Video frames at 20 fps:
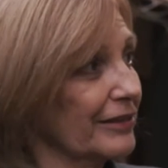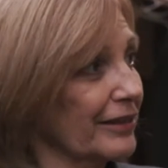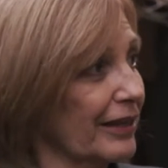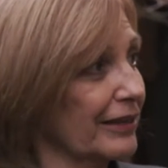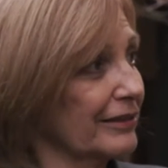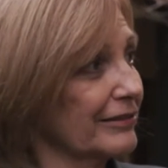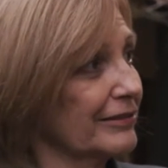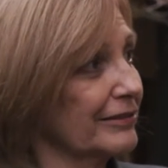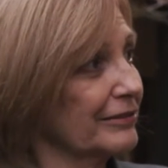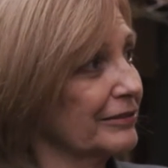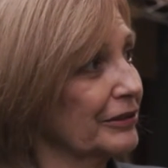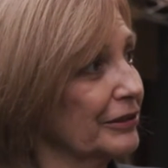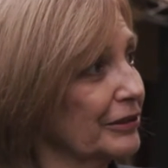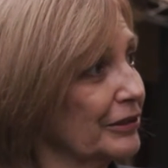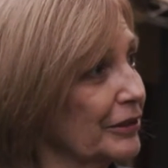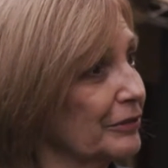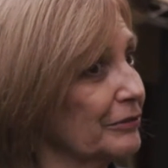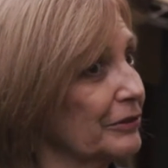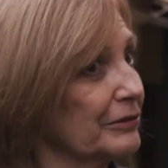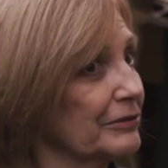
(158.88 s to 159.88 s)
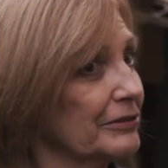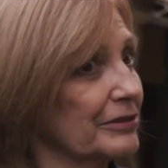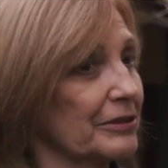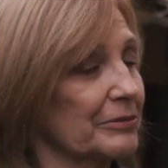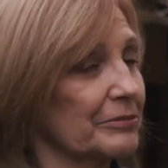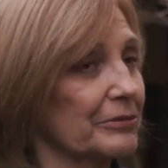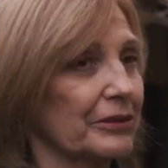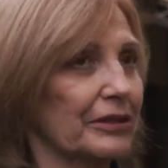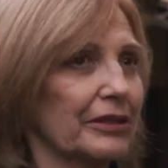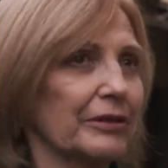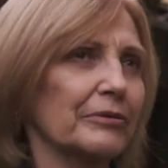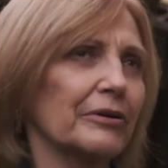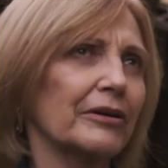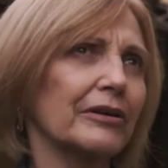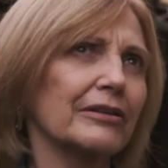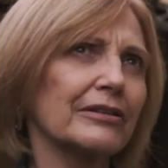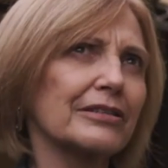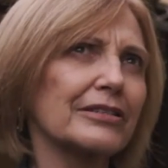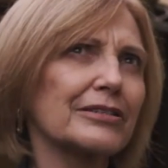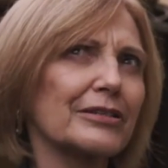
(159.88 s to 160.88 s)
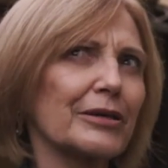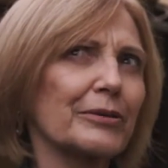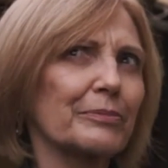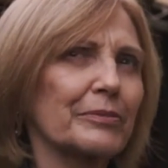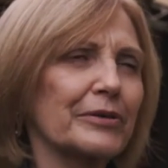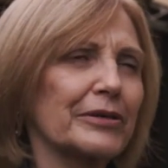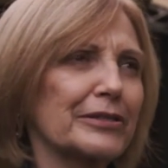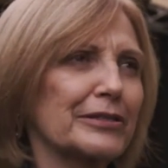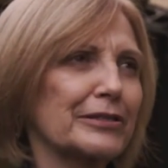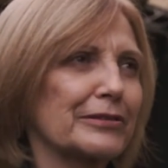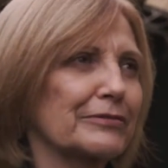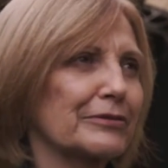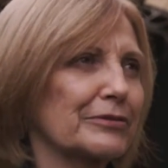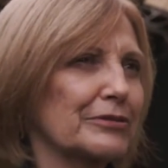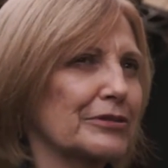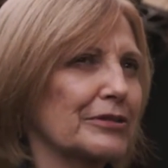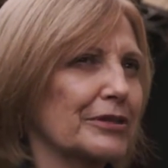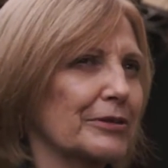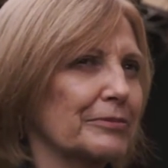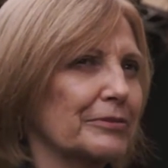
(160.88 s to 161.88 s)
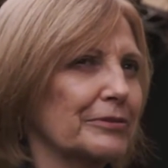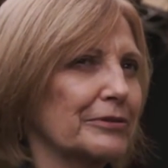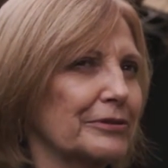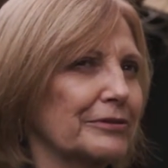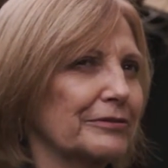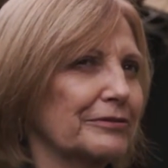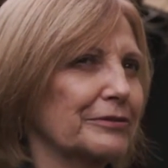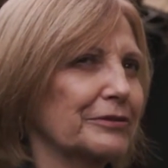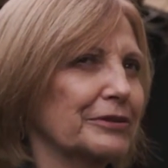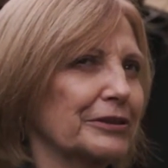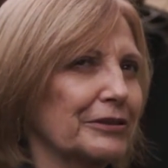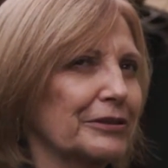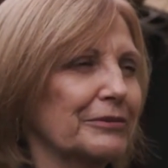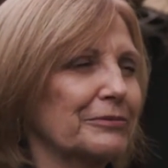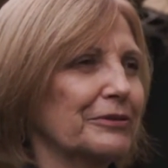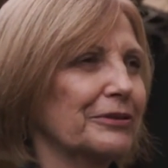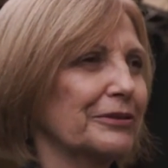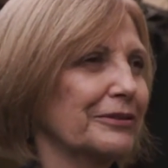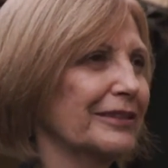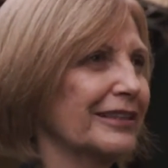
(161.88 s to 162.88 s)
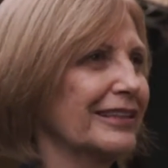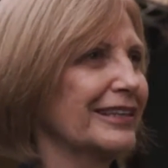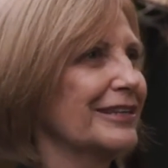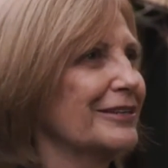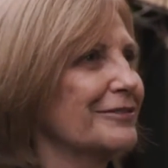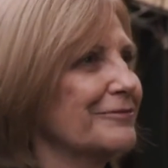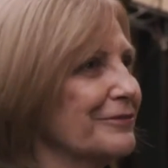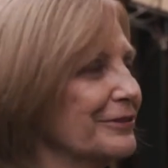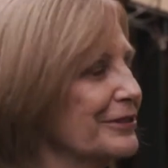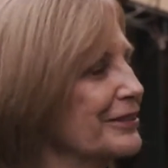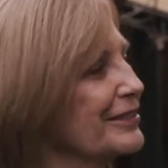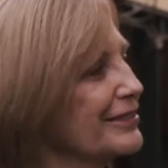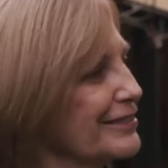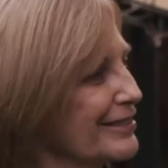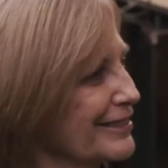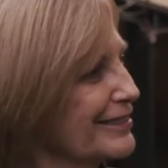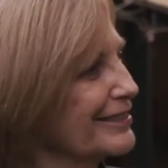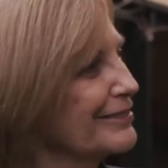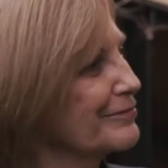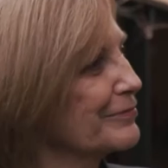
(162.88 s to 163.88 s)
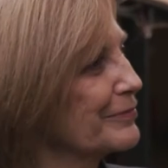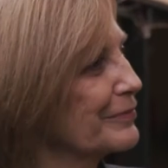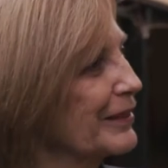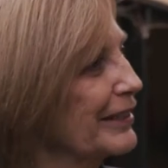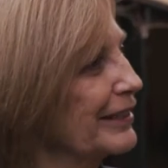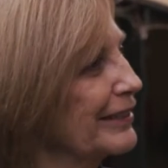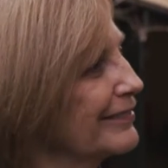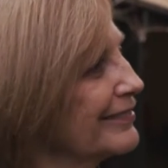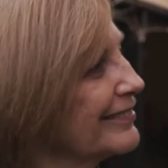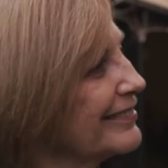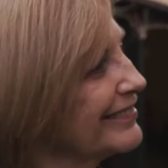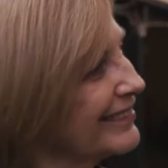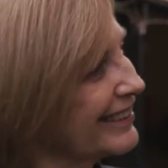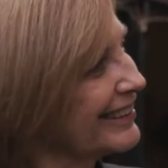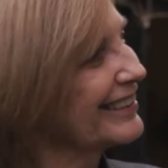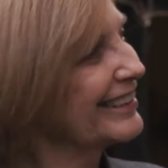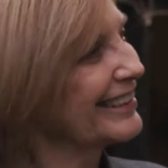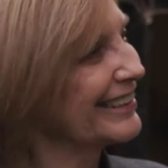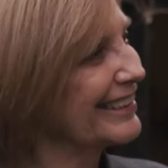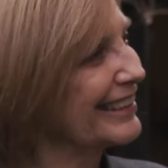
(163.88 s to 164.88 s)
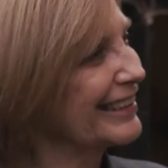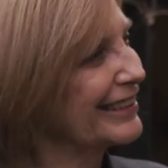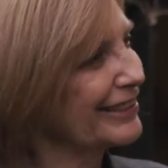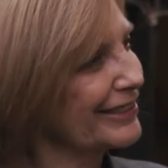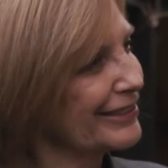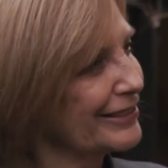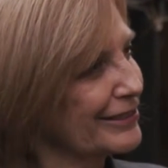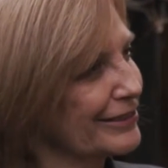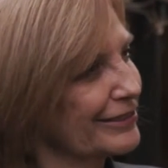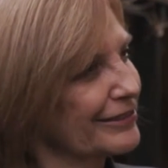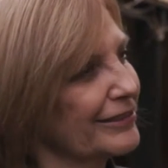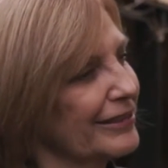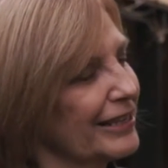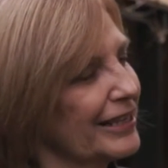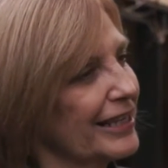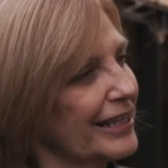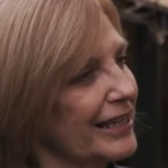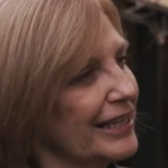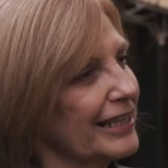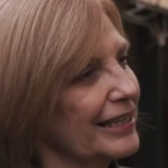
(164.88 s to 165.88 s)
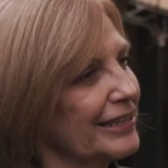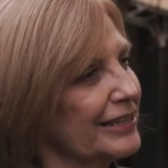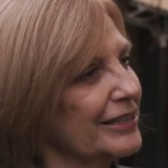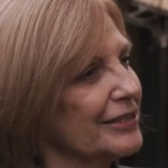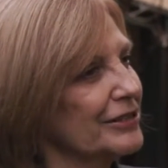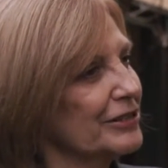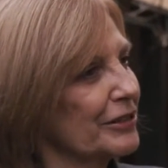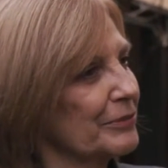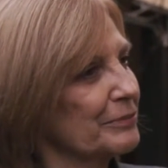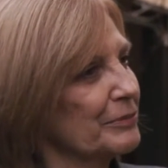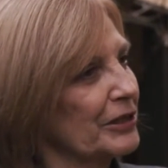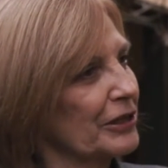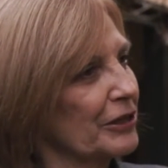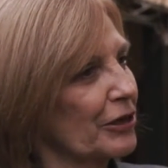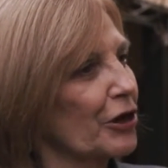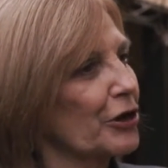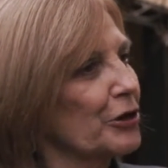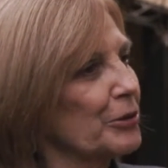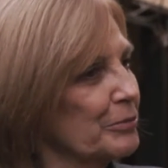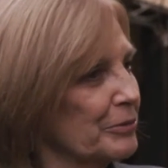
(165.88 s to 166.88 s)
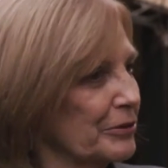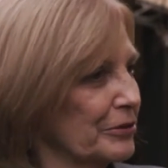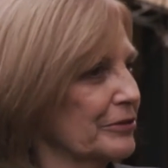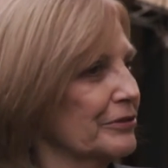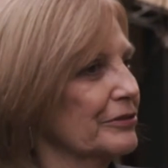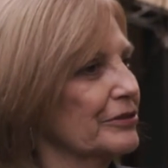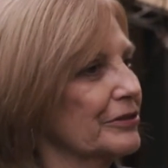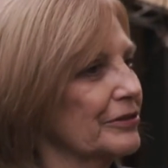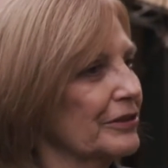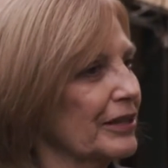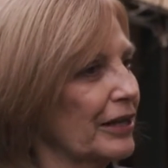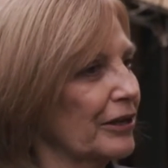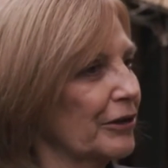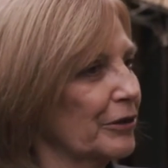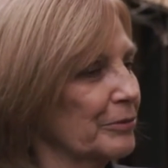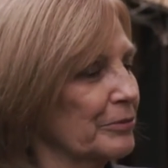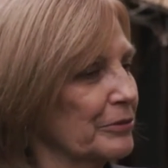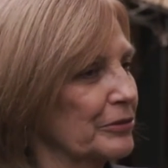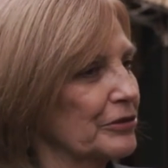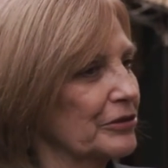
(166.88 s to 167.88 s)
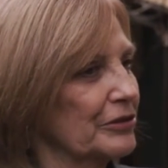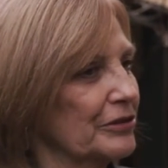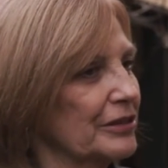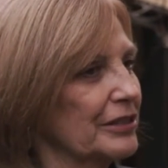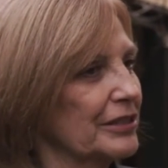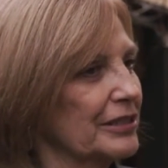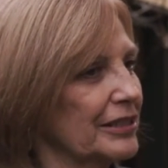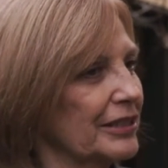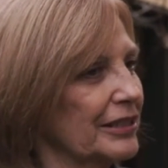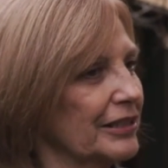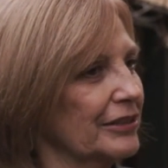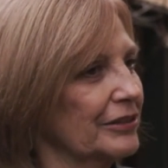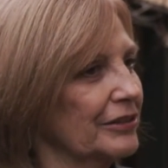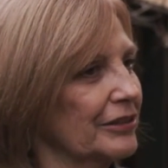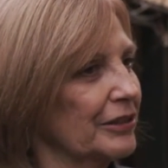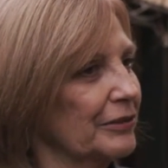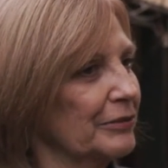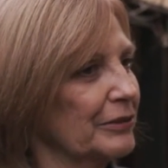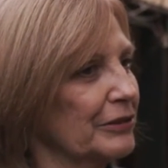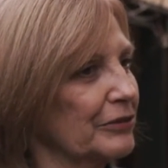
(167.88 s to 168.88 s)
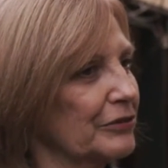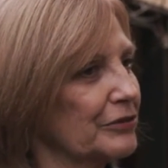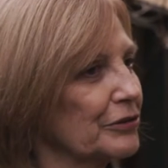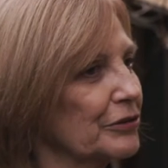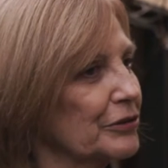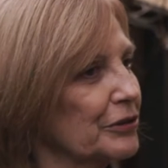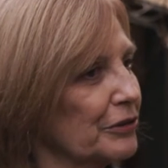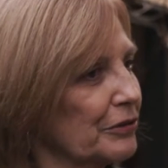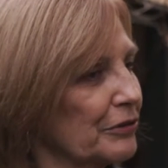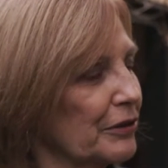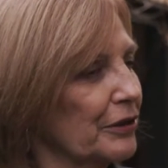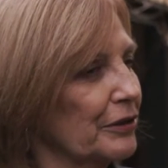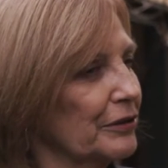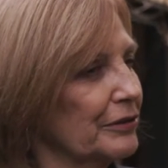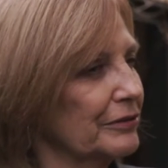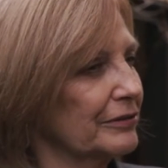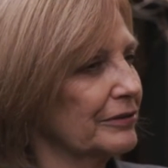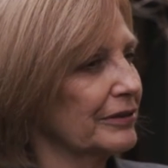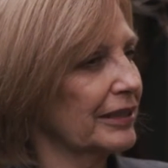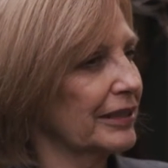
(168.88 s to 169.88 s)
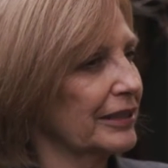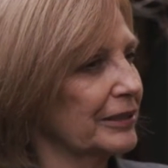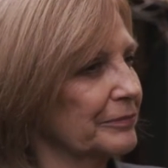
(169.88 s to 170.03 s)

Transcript: that. And you know, when someone goes, oh, it's so peaceful, it's so beautiful, you know, what is it? But yeah, it is being open to that opportunity, you know, and through your own